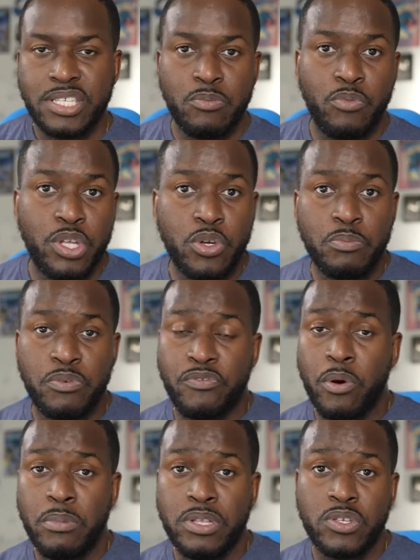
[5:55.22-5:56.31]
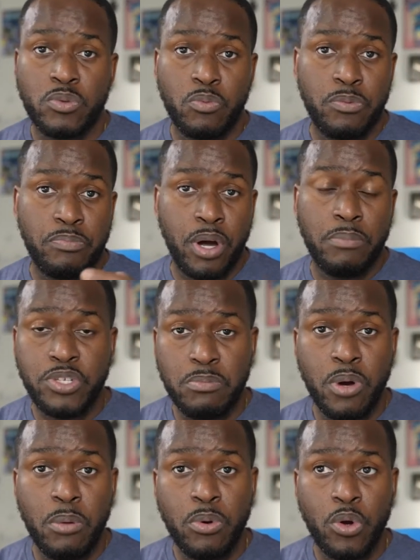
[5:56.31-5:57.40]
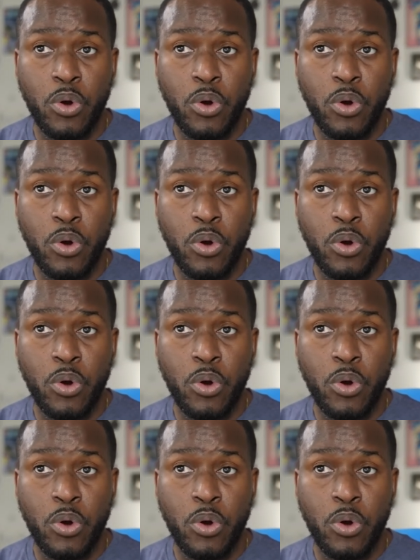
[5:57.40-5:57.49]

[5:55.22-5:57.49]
some really good performance with PUBG Mobile